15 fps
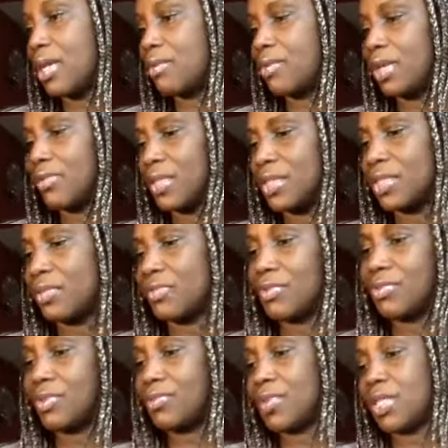I don't have the
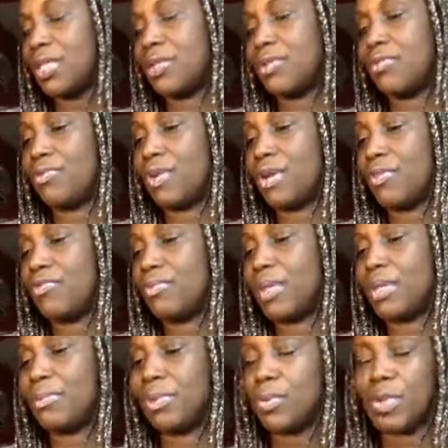750 here in front of me,
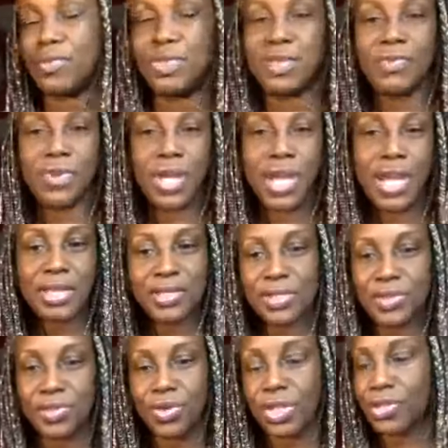but we have different
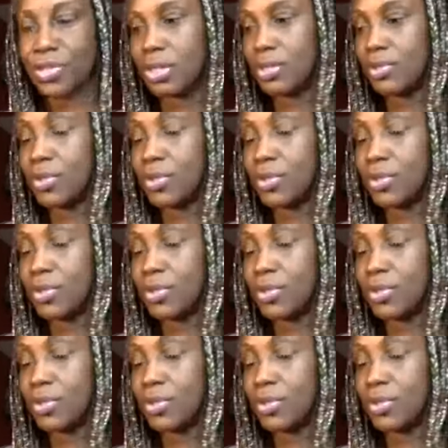concentration.